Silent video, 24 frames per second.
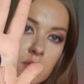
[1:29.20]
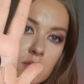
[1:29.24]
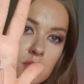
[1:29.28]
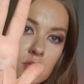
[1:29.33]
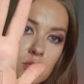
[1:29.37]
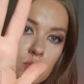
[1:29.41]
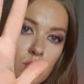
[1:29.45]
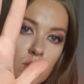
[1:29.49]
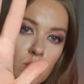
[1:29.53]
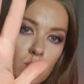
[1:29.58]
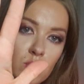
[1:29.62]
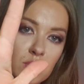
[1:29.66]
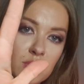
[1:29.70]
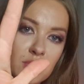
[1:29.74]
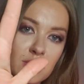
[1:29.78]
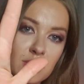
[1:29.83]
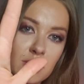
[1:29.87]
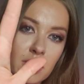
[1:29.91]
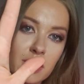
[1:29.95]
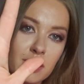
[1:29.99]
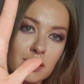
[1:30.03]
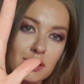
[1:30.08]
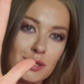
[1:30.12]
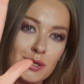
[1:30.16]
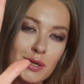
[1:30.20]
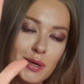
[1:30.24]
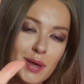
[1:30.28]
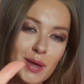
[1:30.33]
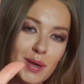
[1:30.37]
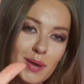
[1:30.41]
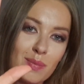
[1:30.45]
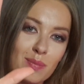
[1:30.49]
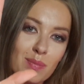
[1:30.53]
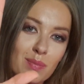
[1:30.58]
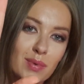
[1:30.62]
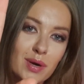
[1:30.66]
This one was sent
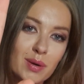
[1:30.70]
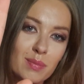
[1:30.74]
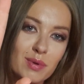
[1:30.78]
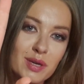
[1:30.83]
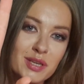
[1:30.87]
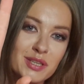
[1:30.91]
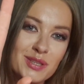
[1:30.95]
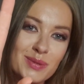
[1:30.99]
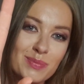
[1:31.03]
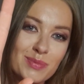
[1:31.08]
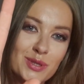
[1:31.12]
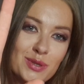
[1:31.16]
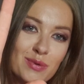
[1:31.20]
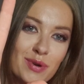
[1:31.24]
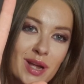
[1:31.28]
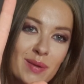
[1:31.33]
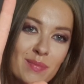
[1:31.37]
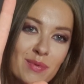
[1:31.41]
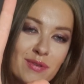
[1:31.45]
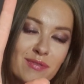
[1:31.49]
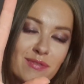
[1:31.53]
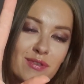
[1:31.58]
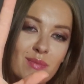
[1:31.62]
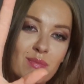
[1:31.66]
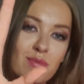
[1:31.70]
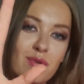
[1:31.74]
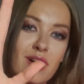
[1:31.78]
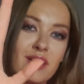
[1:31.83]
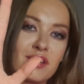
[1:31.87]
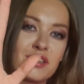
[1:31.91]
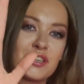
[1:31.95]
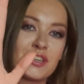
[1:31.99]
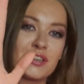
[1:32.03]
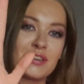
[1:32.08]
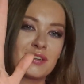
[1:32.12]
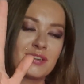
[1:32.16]
by my subscriber from
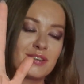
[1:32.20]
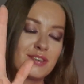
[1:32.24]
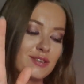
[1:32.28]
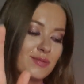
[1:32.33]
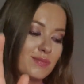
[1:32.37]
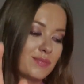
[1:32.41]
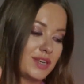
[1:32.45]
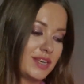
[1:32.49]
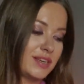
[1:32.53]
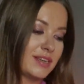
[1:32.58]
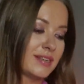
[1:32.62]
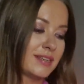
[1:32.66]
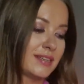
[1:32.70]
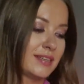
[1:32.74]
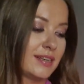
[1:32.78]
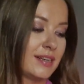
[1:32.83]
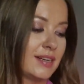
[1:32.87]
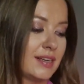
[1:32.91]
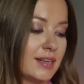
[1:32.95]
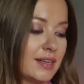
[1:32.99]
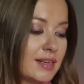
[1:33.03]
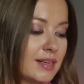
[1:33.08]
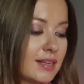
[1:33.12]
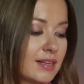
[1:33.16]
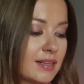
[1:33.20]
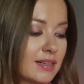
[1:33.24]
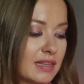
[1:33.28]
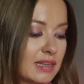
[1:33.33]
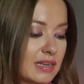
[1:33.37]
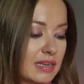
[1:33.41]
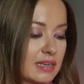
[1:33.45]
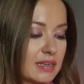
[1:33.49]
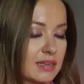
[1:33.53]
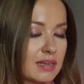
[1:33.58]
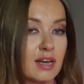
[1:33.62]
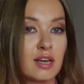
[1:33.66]
Russia to me.
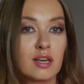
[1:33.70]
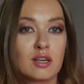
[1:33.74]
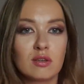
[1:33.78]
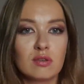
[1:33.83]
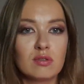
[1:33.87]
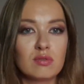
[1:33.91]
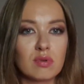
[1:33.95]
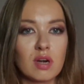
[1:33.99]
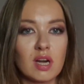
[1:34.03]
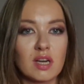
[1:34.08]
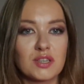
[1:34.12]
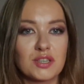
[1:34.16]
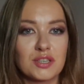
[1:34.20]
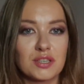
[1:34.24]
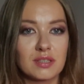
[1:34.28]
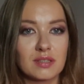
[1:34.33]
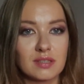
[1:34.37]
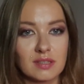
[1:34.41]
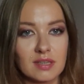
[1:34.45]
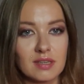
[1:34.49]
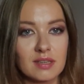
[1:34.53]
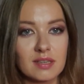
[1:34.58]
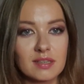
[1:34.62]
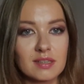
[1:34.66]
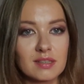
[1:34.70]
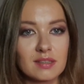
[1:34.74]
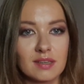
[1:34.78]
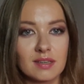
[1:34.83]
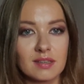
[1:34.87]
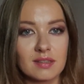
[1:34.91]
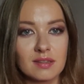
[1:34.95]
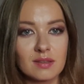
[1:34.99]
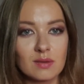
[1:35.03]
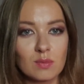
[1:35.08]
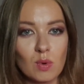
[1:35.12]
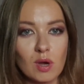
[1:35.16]
Like a good Russian, like
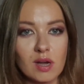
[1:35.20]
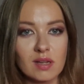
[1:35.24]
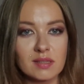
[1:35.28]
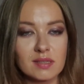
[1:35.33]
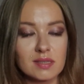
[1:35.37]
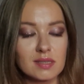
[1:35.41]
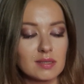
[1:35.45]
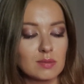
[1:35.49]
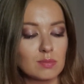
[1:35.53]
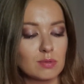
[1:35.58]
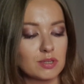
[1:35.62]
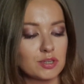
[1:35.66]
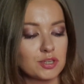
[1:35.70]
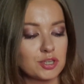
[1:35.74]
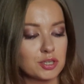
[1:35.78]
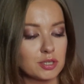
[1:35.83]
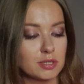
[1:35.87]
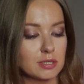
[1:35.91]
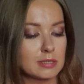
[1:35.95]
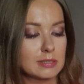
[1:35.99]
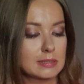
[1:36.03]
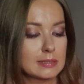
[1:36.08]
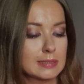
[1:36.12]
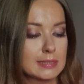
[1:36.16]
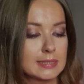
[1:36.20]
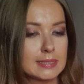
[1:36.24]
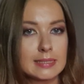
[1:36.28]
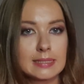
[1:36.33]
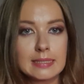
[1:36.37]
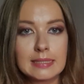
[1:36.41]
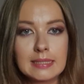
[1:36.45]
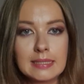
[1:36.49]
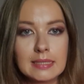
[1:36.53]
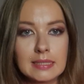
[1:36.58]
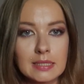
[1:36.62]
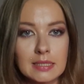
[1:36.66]
not the ones which are
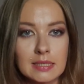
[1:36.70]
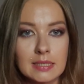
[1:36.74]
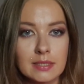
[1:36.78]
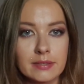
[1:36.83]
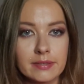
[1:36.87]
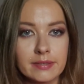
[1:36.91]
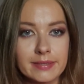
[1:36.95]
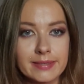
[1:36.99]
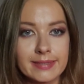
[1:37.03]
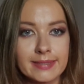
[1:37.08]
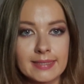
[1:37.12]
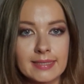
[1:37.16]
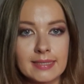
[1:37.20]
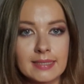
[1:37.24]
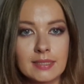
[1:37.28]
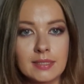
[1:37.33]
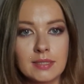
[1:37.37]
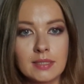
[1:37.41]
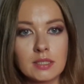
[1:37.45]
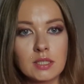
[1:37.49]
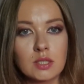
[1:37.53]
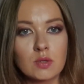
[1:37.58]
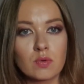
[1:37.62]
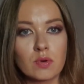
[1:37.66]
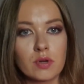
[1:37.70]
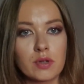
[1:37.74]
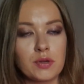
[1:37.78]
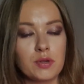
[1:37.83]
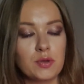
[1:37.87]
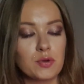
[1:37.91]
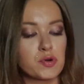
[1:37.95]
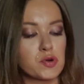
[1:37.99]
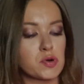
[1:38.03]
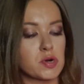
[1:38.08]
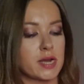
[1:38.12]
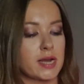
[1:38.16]
currently destroying
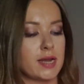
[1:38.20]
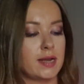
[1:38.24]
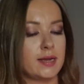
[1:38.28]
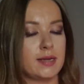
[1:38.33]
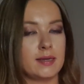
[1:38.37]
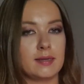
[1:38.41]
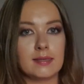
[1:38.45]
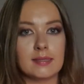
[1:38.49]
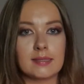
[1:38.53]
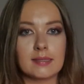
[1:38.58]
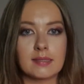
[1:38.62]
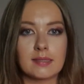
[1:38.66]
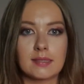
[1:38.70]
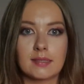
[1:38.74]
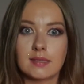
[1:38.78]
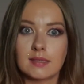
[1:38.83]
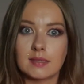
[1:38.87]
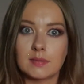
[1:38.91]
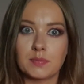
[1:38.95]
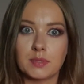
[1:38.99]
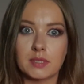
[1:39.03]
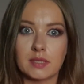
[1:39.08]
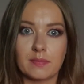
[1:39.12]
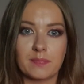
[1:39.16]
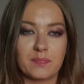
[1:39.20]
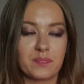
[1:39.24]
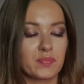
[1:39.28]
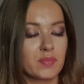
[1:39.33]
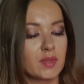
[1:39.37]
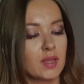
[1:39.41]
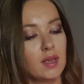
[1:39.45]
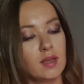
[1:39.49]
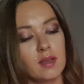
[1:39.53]
Ukraine and not stopping.